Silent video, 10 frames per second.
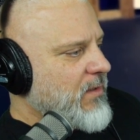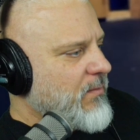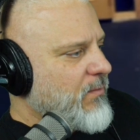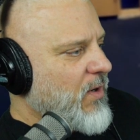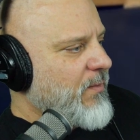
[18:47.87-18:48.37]

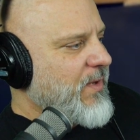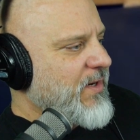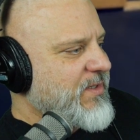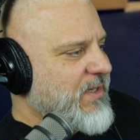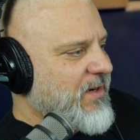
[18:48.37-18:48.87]
Boom,
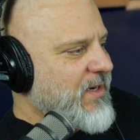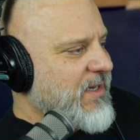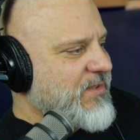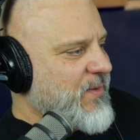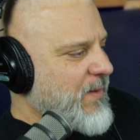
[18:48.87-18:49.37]
there it
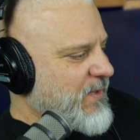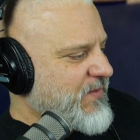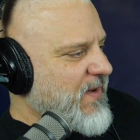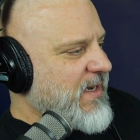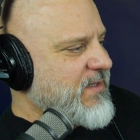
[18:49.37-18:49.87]
is, right up his
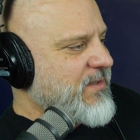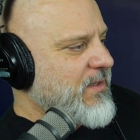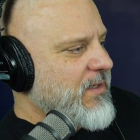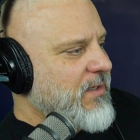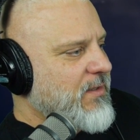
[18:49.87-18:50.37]
face.
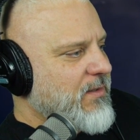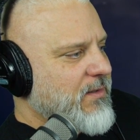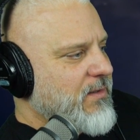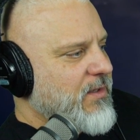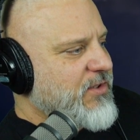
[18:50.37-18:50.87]

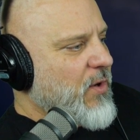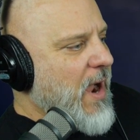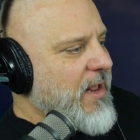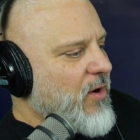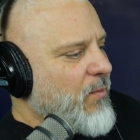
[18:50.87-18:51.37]
So
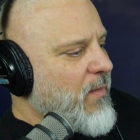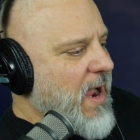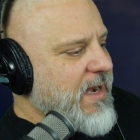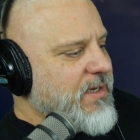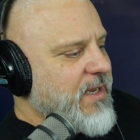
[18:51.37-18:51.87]
I don't
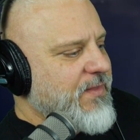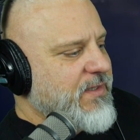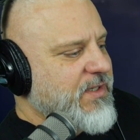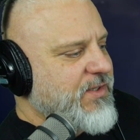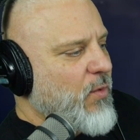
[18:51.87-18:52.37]
mind it.
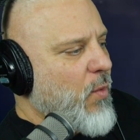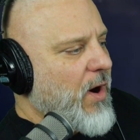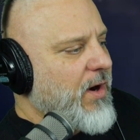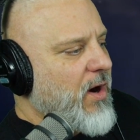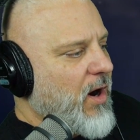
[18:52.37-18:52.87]
This is the
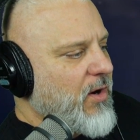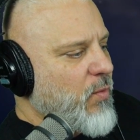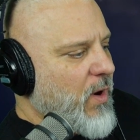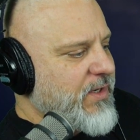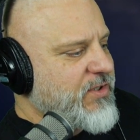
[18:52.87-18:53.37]
one hard,
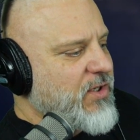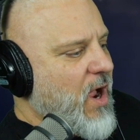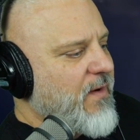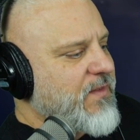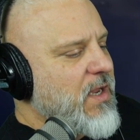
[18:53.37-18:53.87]
one
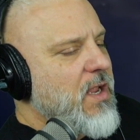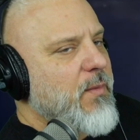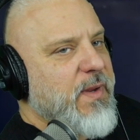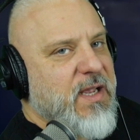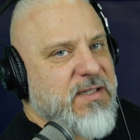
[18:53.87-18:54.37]
soft
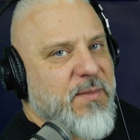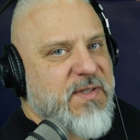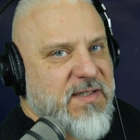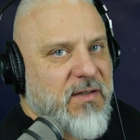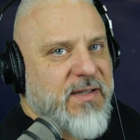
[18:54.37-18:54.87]
because I'm
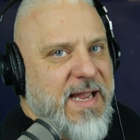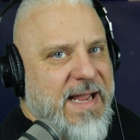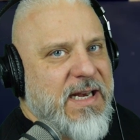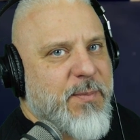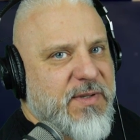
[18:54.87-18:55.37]
still
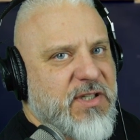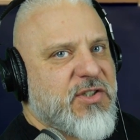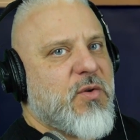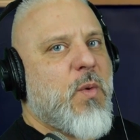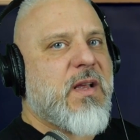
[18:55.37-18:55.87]
gaining
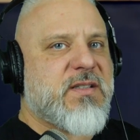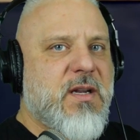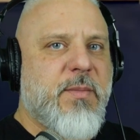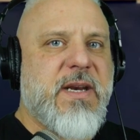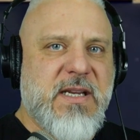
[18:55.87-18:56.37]
position while
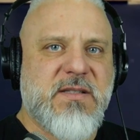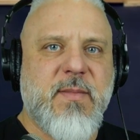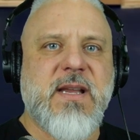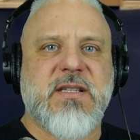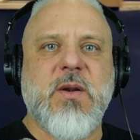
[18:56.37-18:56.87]
somebody is
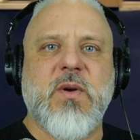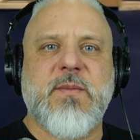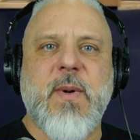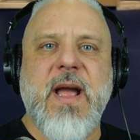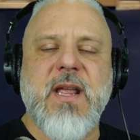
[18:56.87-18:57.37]
messing with
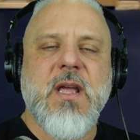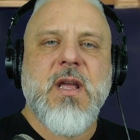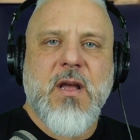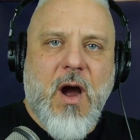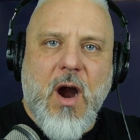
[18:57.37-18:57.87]
my
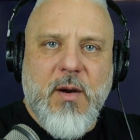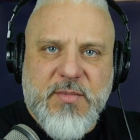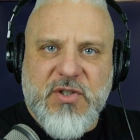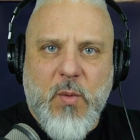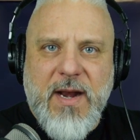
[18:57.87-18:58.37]

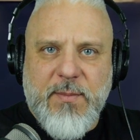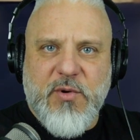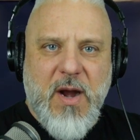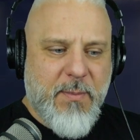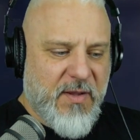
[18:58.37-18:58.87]
arms to wind up
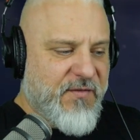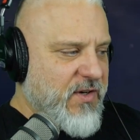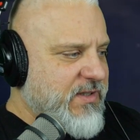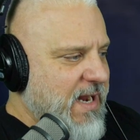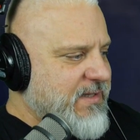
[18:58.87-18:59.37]
grappling for
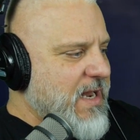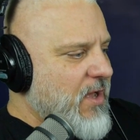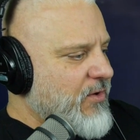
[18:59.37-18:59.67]
a takedown or